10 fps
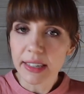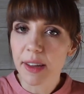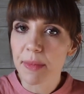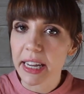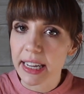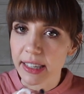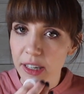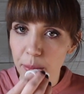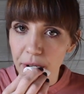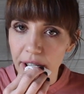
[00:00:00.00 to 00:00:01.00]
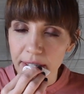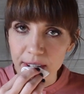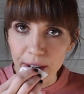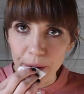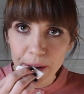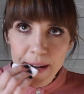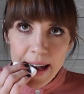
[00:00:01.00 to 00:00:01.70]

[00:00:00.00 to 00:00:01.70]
something easy to put on. So